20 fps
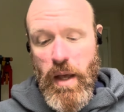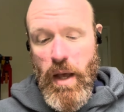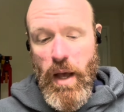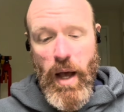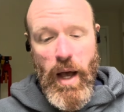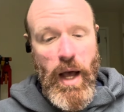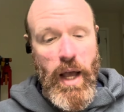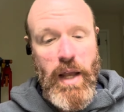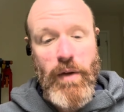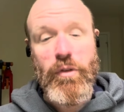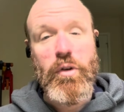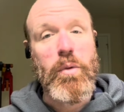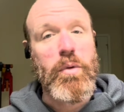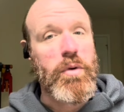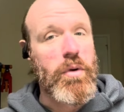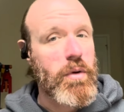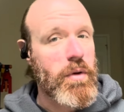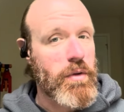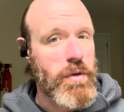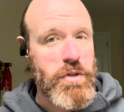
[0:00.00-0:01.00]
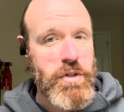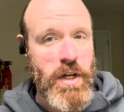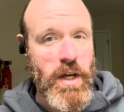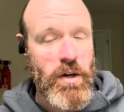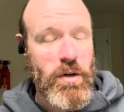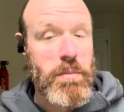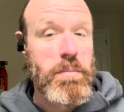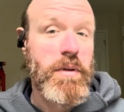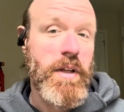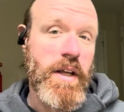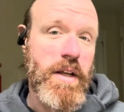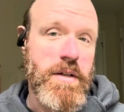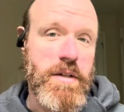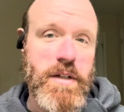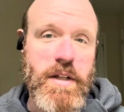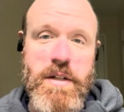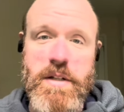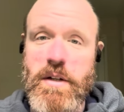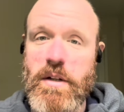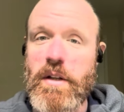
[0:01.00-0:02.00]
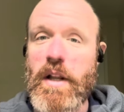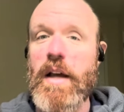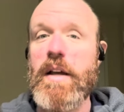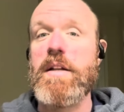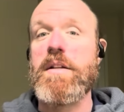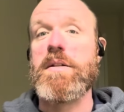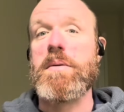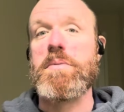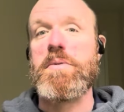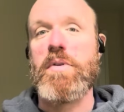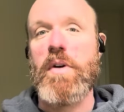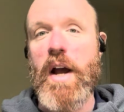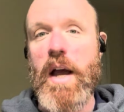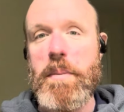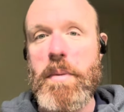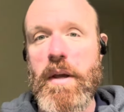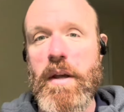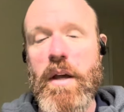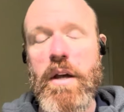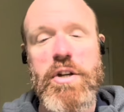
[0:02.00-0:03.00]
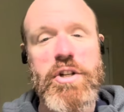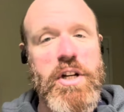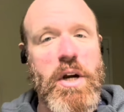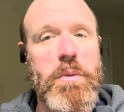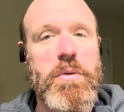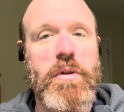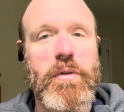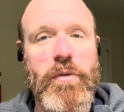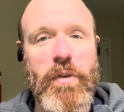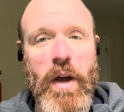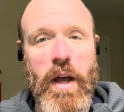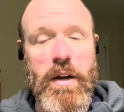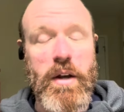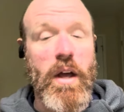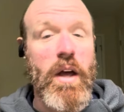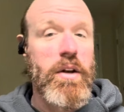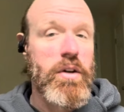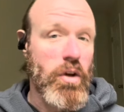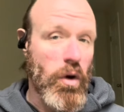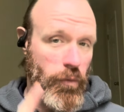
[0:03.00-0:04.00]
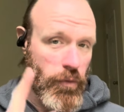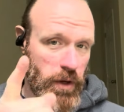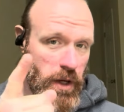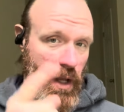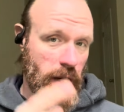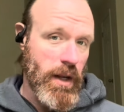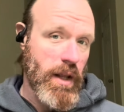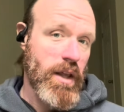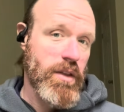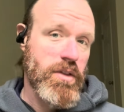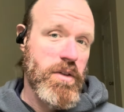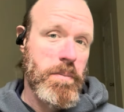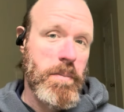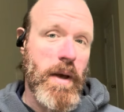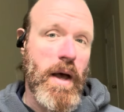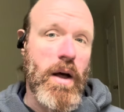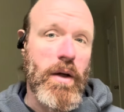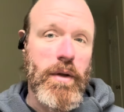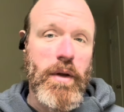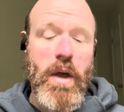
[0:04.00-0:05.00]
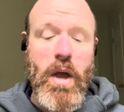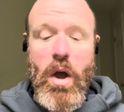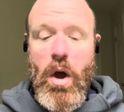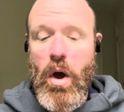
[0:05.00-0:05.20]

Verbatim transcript: Uh, if you're new to the channel, please consider liking, subscribing, share with a friend. Don't forget, hit the bell.